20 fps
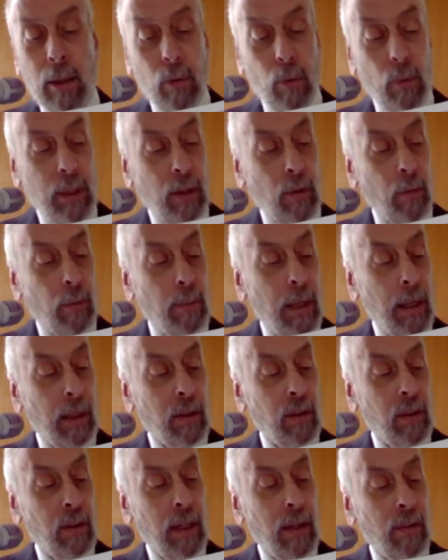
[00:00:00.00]
where it's
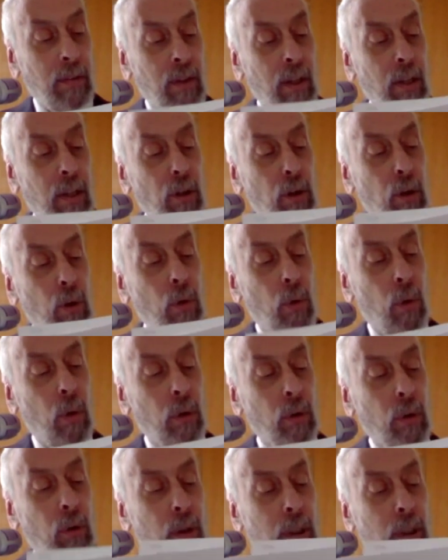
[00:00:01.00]
marked as a new
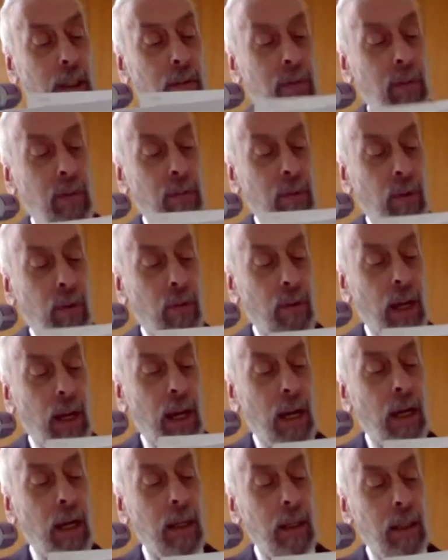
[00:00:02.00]
orthography for
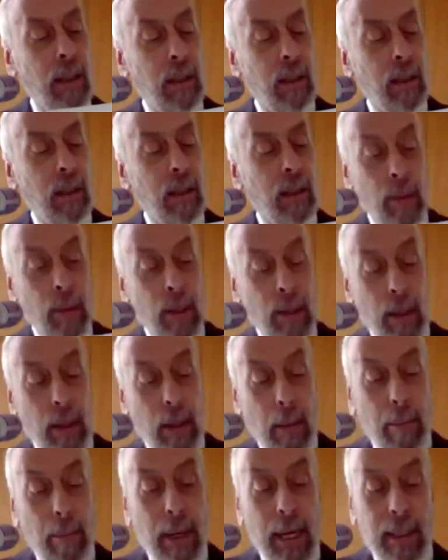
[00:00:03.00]
Zahak,
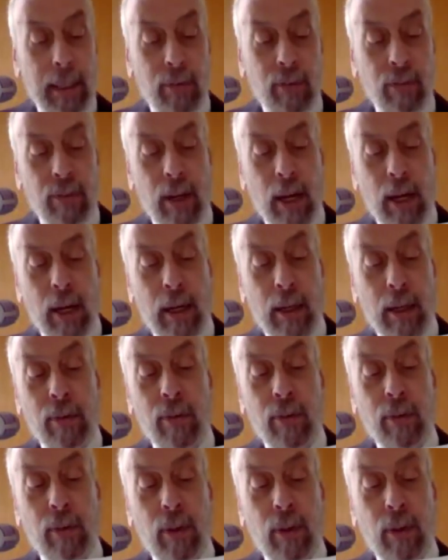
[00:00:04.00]
Pakzad's